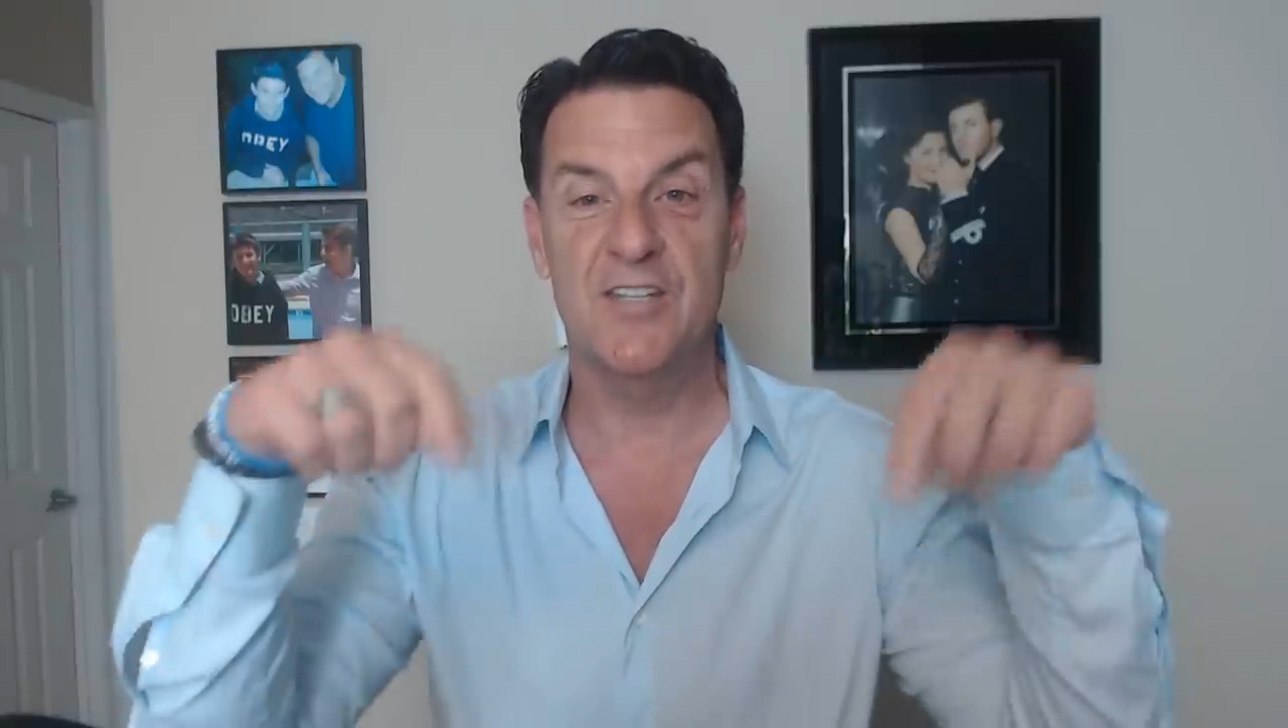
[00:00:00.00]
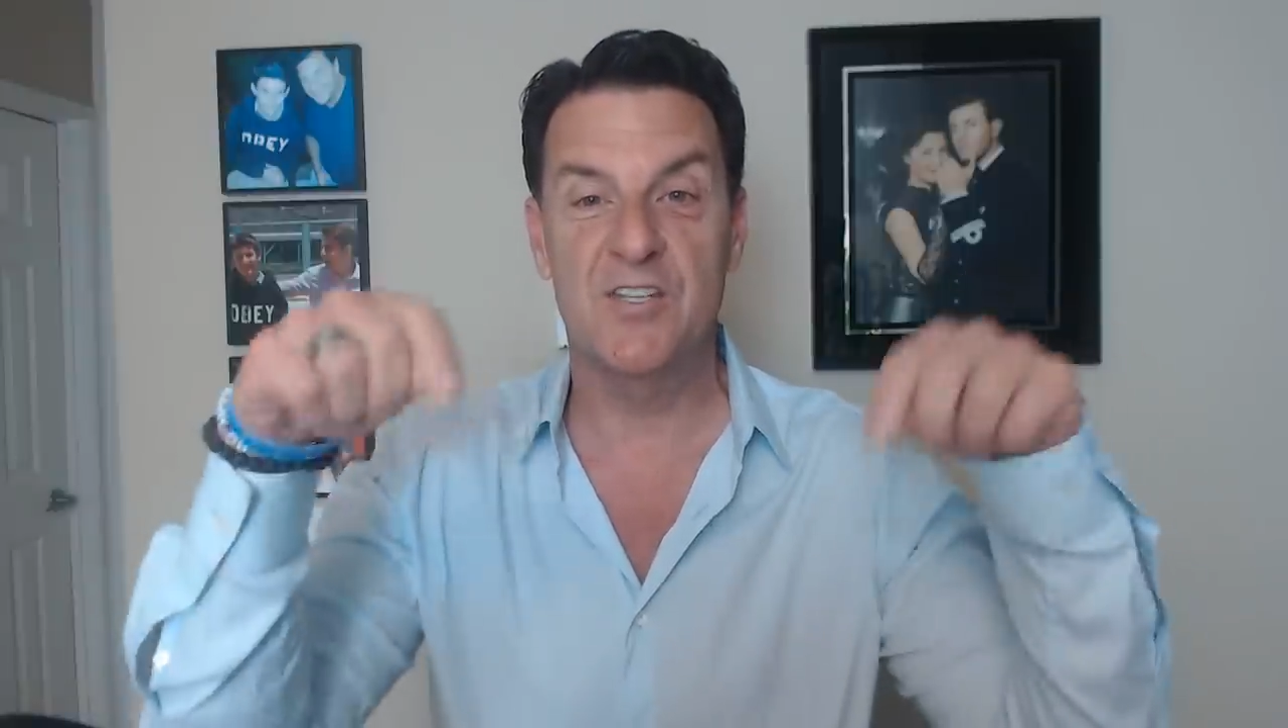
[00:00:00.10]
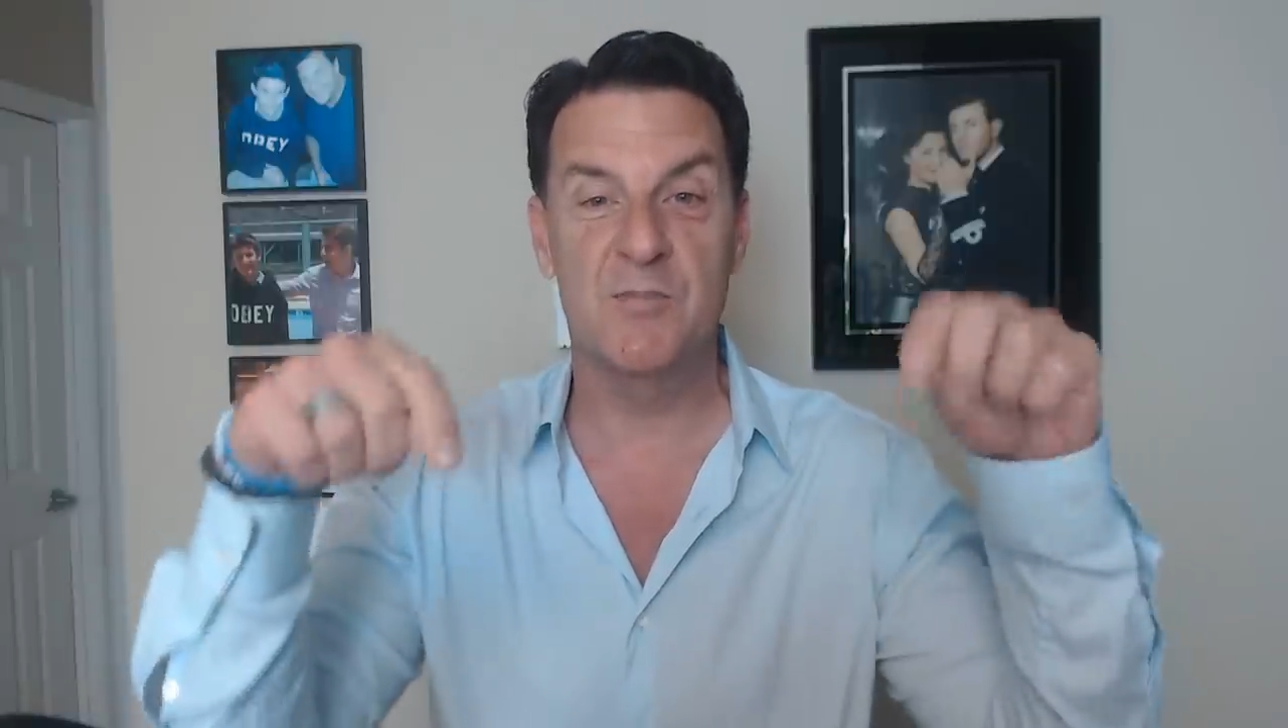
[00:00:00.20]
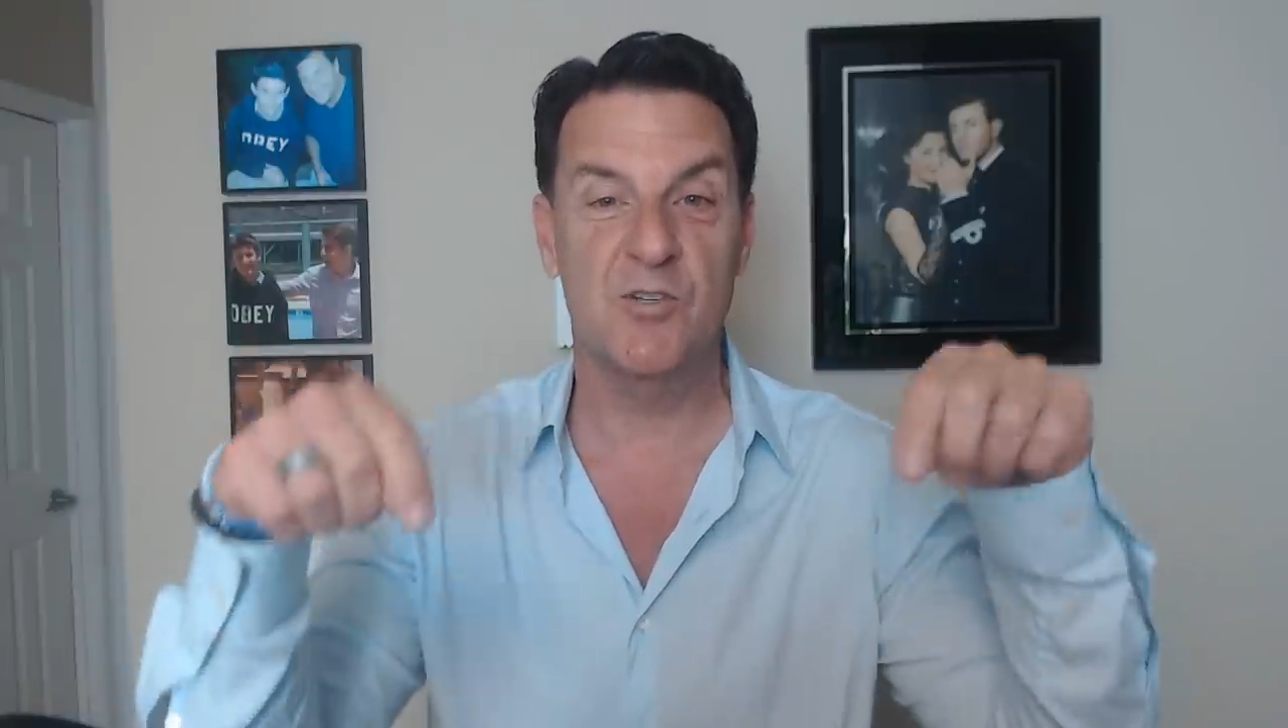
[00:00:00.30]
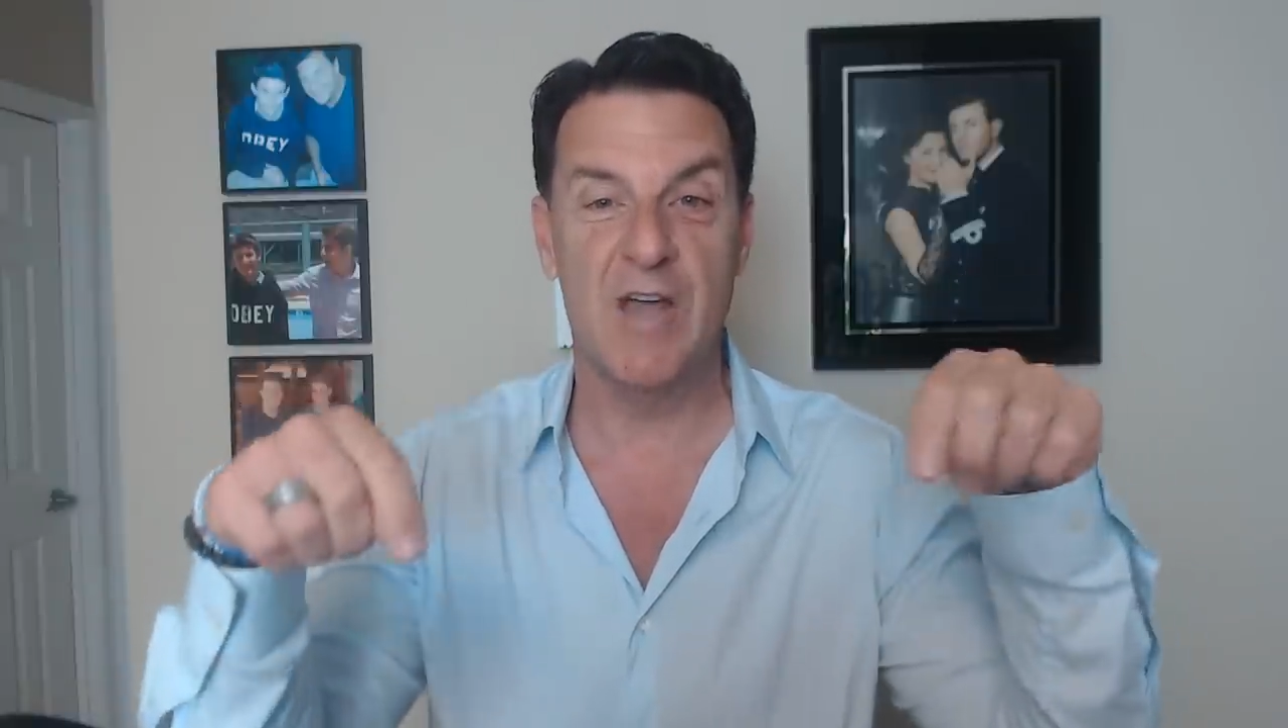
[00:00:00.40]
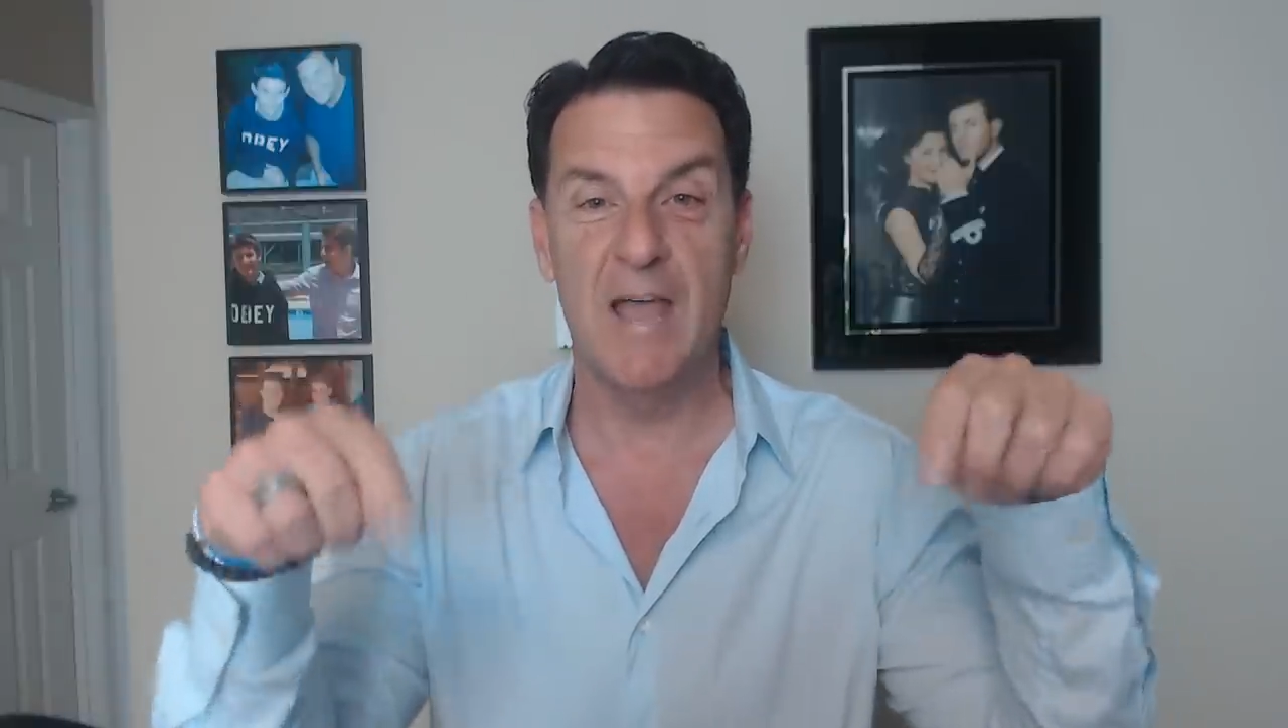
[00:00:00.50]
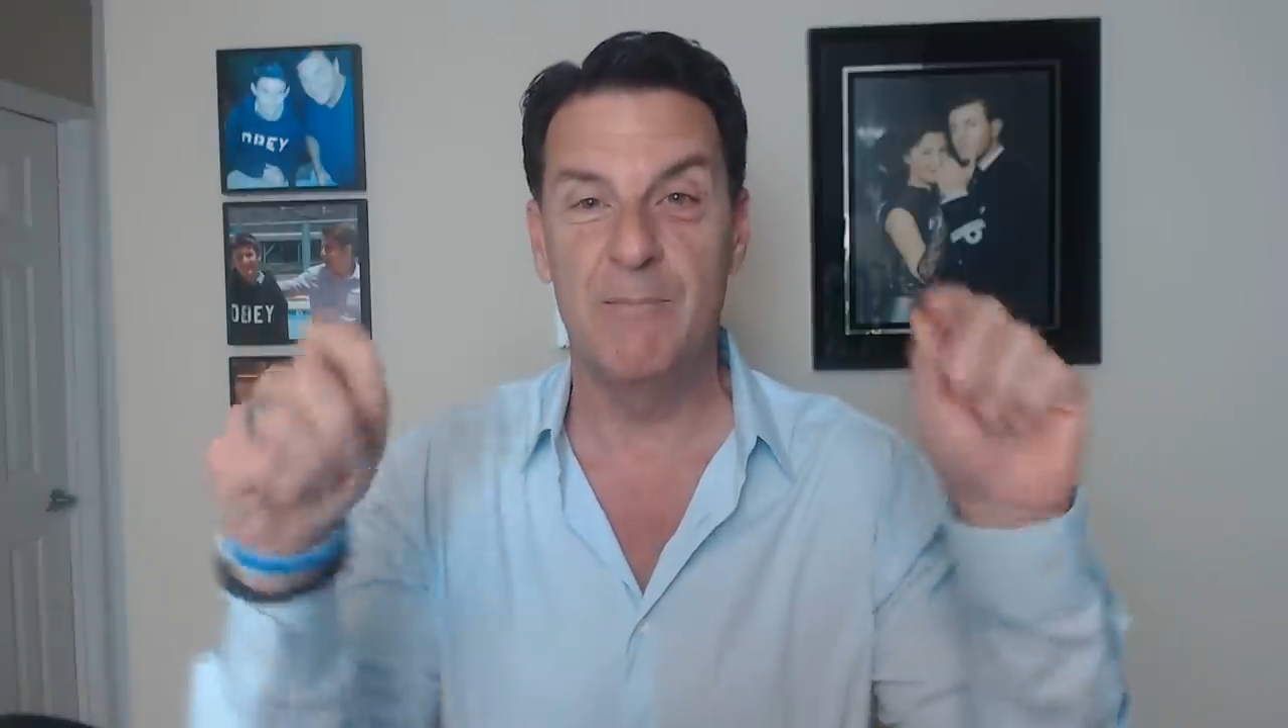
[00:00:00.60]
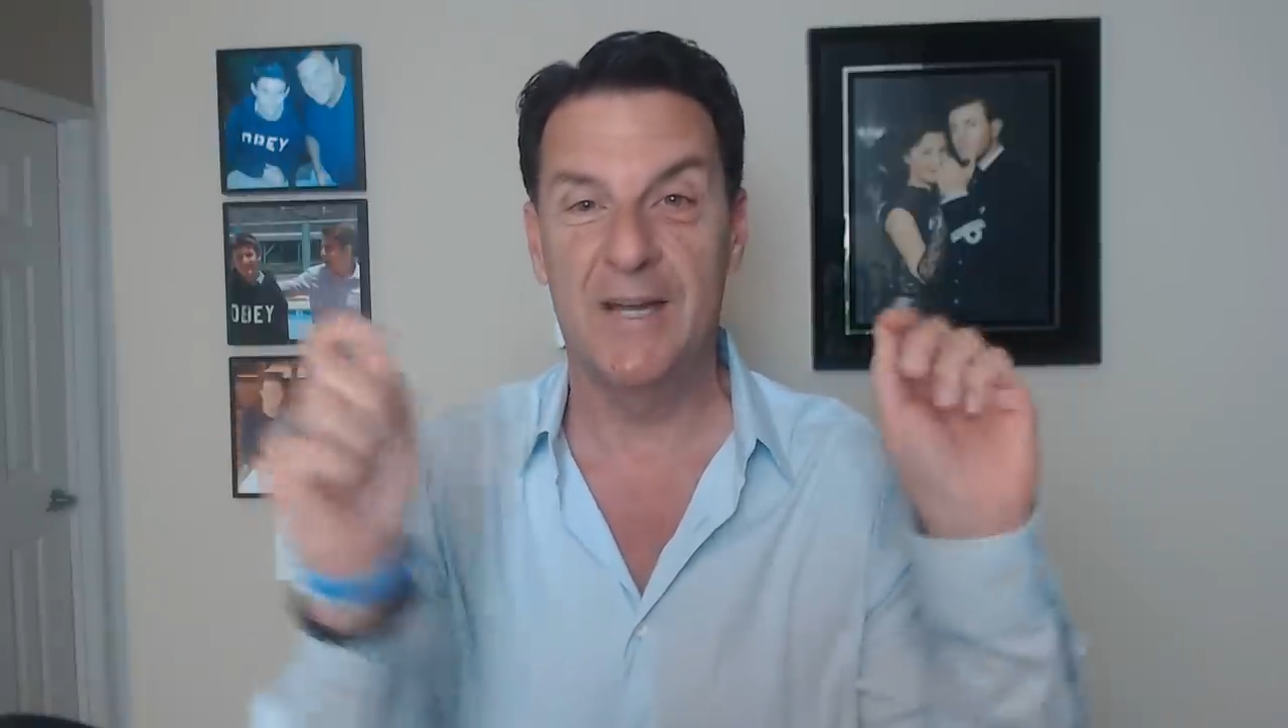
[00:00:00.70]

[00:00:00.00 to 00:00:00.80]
subscribe